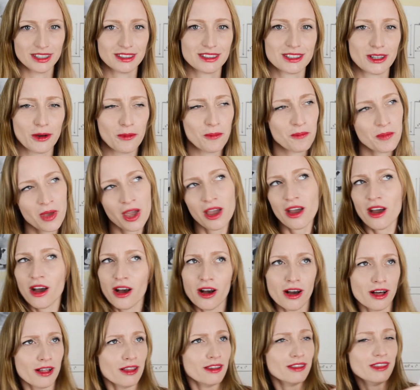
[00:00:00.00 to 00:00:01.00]
So
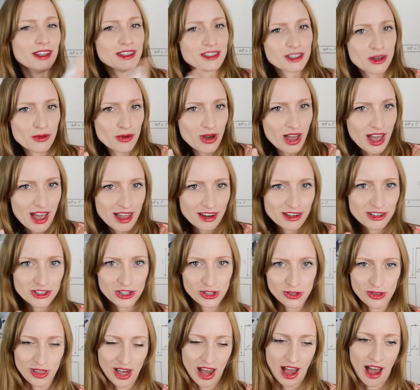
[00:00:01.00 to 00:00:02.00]
let's go ahead and do
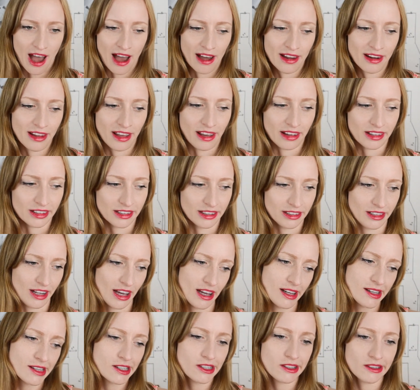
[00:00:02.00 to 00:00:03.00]
that. And
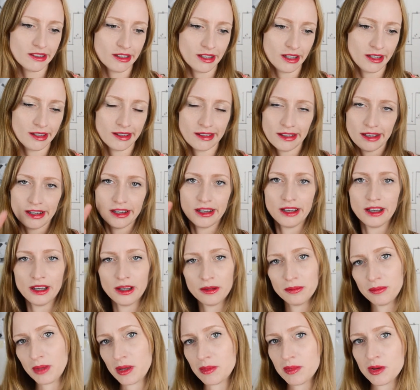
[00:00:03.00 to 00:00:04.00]
actually,
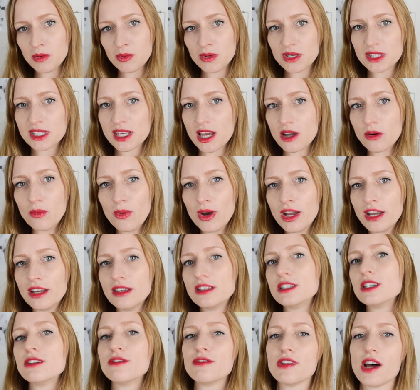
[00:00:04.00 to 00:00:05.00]
maybe we segue
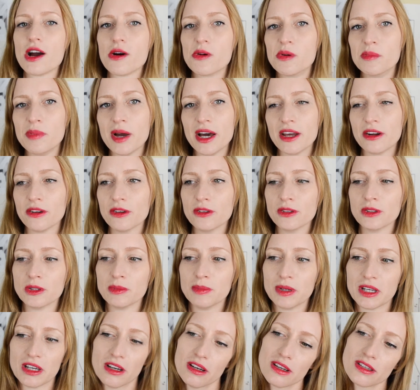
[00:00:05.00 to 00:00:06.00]
into flower petals
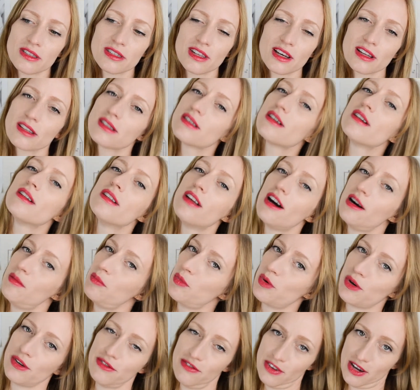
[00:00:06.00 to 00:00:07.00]
because that's a lot
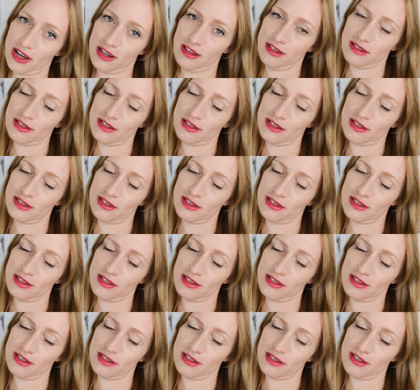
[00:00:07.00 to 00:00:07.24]
more fun.